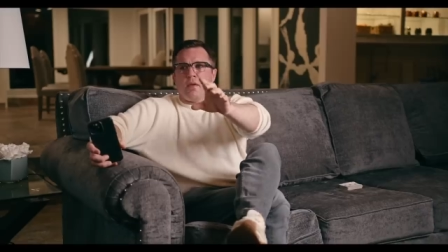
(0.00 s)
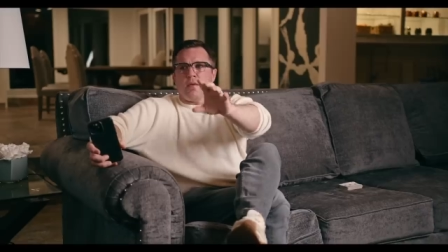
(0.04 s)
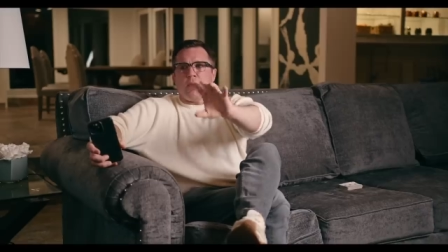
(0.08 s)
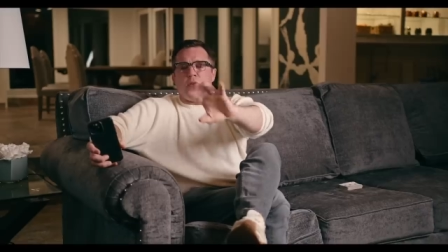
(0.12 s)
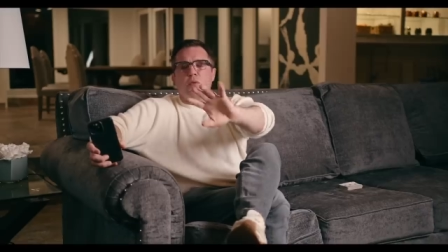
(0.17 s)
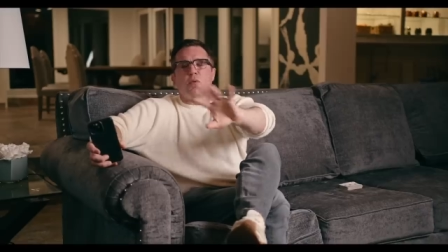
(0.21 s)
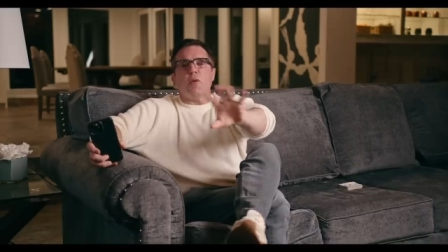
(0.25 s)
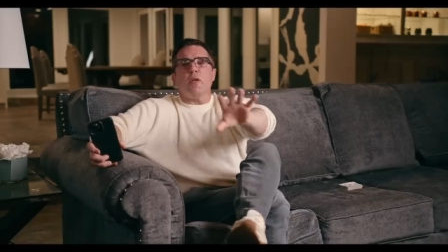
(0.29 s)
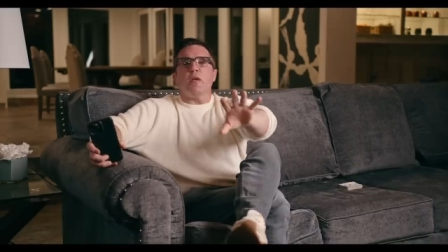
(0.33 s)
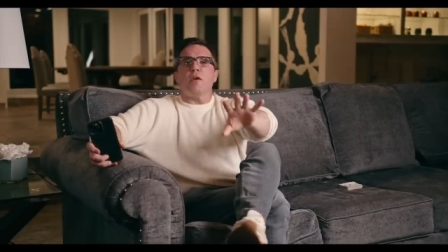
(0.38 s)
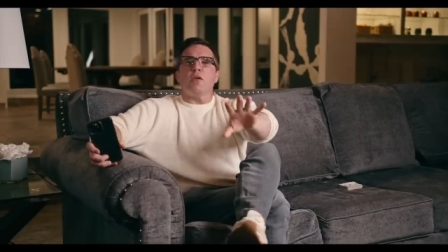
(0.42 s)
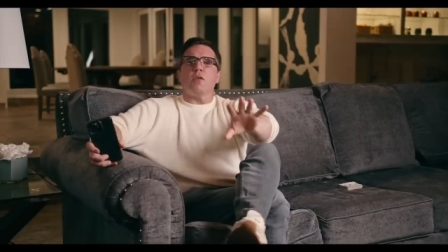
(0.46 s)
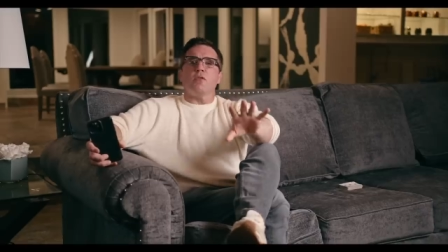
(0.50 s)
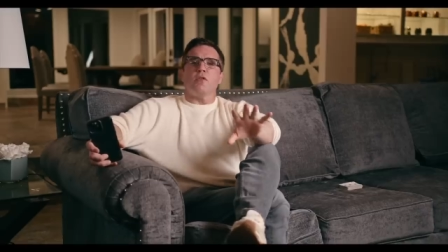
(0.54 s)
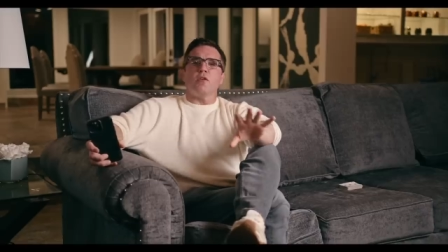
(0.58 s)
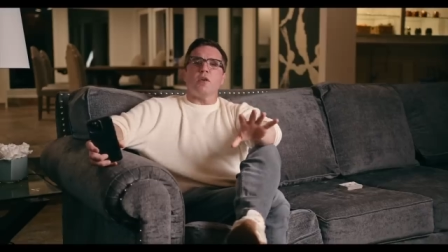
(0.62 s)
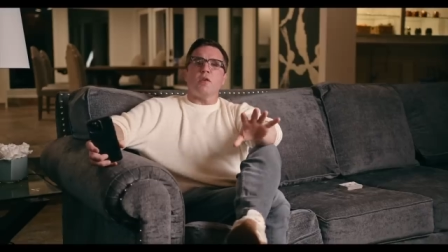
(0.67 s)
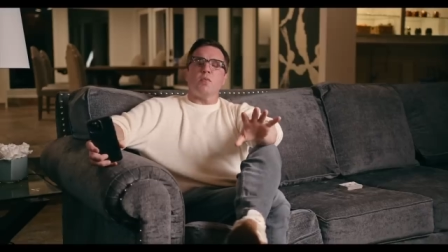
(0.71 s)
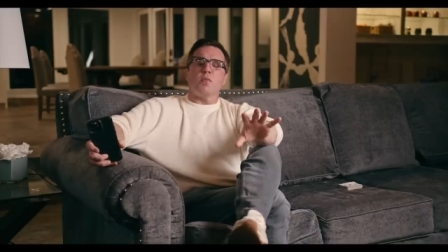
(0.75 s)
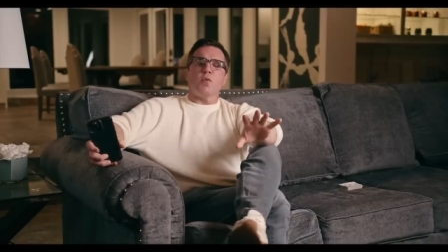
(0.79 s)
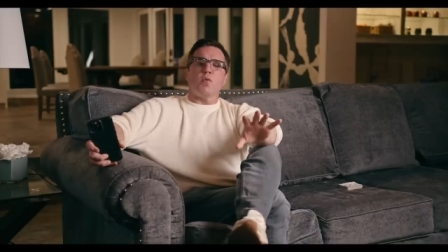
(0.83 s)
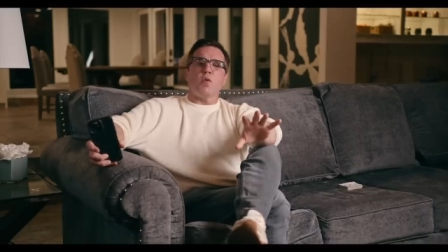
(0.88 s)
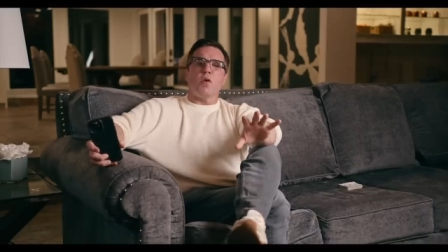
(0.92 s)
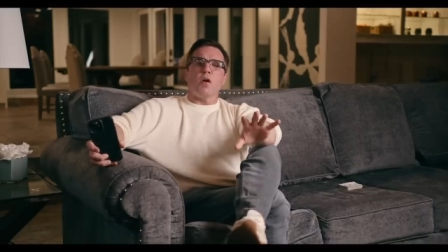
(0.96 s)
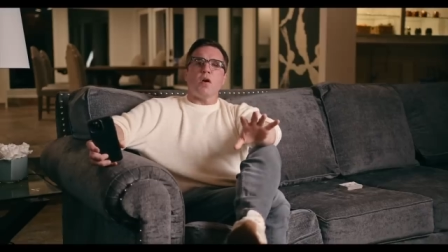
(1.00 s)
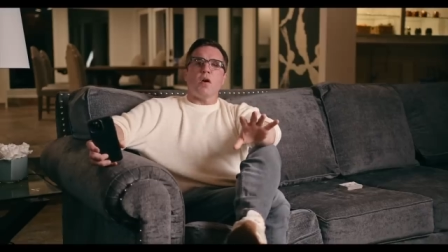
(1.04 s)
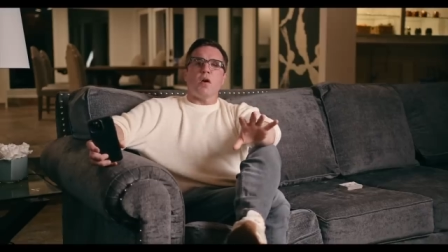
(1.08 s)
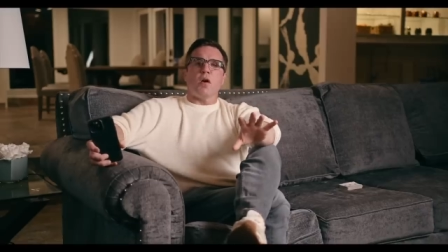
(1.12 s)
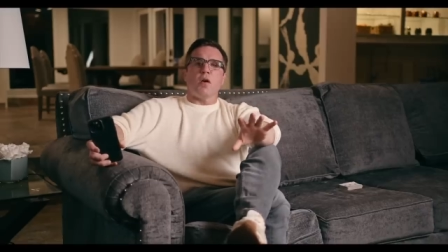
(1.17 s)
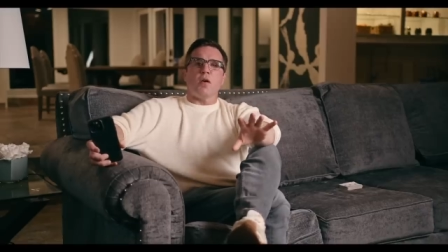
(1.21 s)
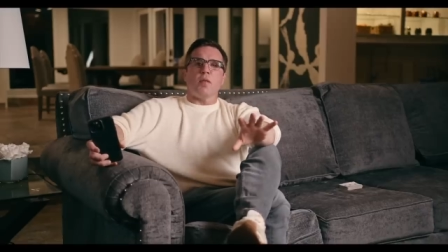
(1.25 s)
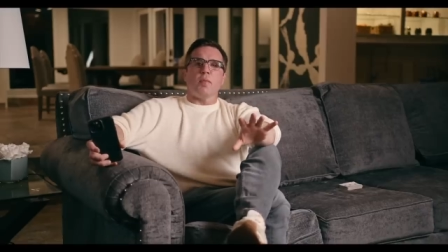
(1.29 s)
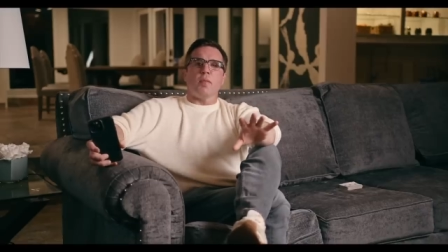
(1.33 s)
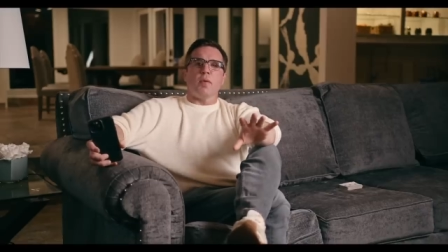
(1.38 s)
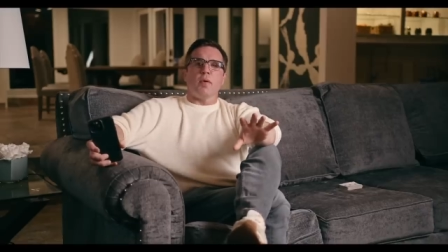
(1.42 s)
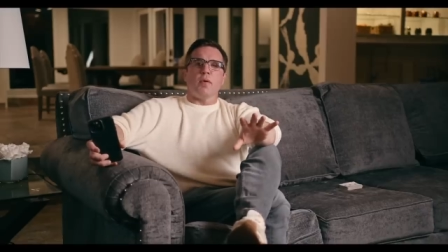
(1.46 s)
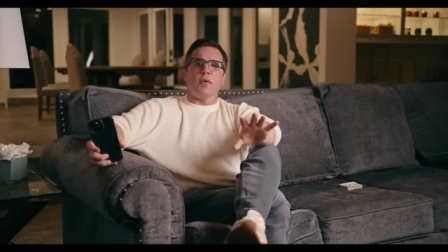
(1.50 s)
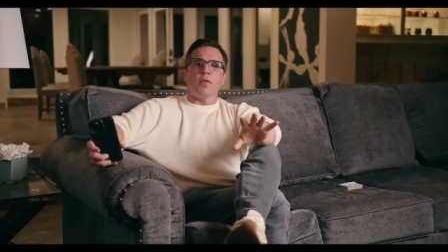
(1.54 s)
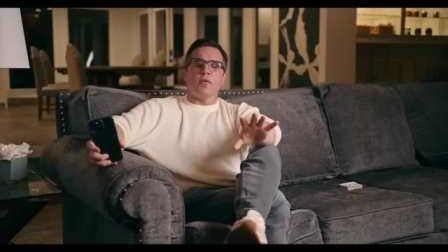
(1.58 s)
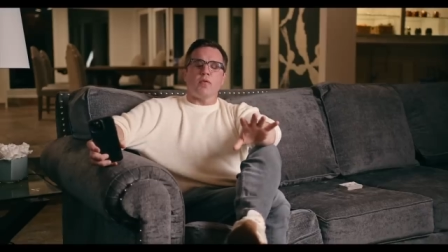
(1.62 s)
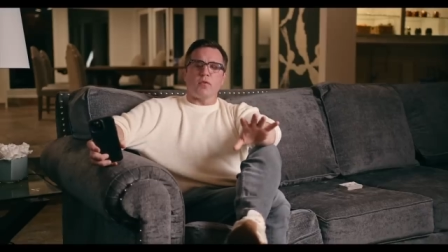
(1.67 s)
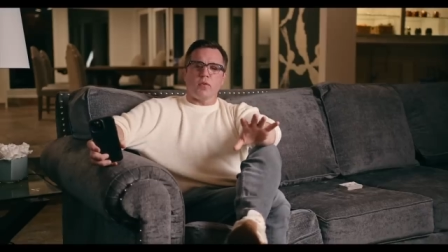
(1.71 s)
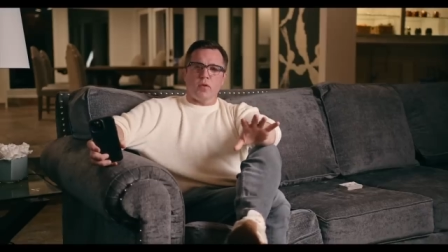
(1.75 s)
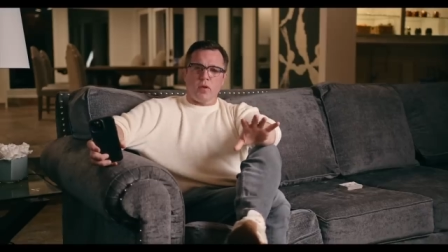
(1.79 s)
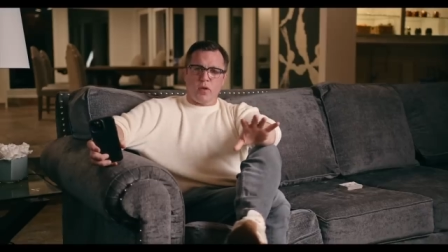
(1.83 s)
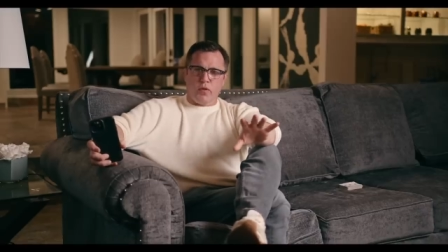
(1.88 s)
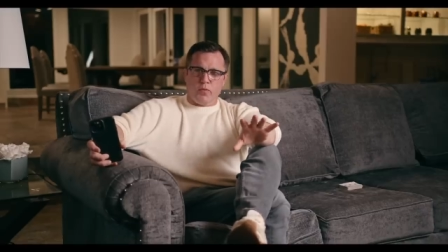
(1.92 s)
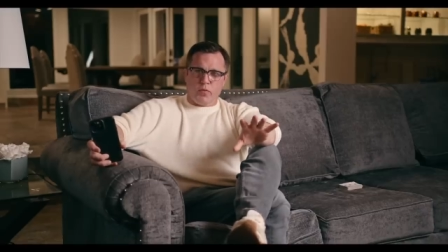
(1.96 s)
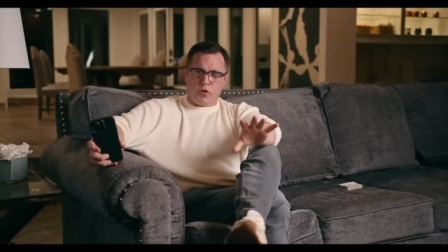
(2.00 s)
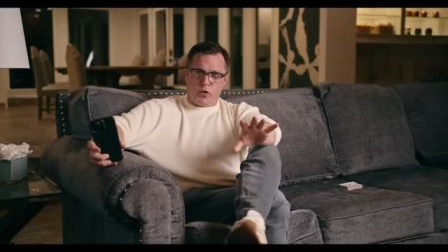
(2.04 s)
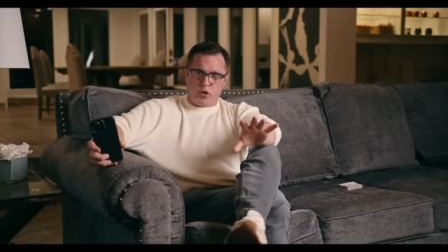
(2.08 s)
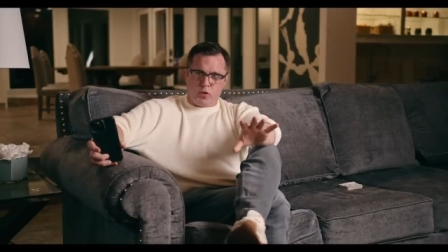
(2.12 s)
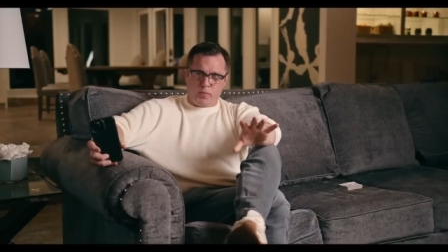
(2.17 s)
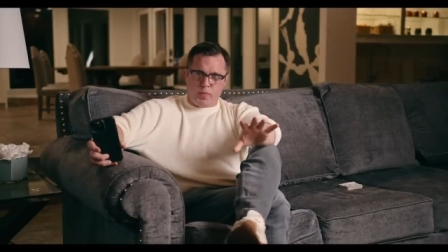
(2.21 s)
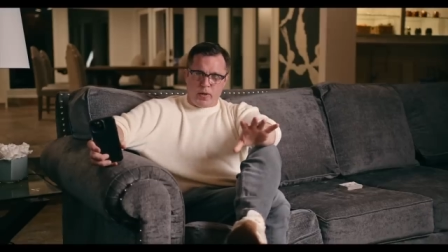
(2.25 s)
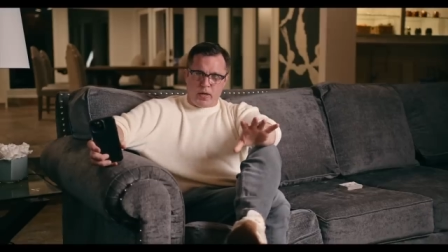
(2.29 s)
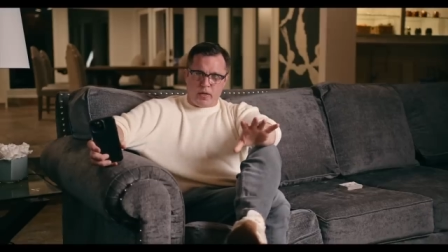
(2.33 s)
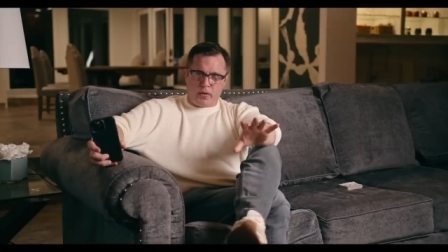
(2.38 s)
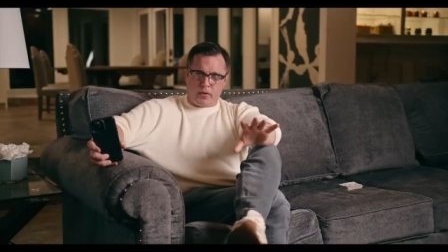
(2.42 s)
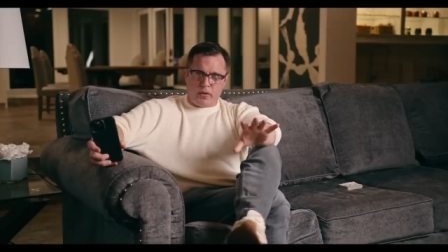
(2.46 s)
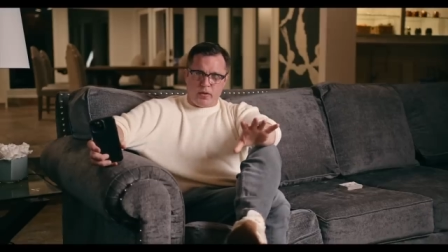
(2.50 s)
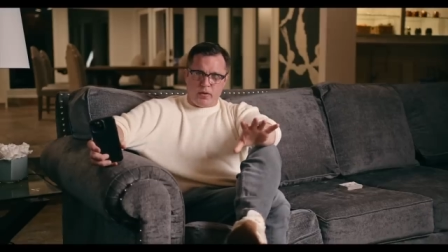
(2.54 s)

Nobody calls out Merab. There's a lot of respect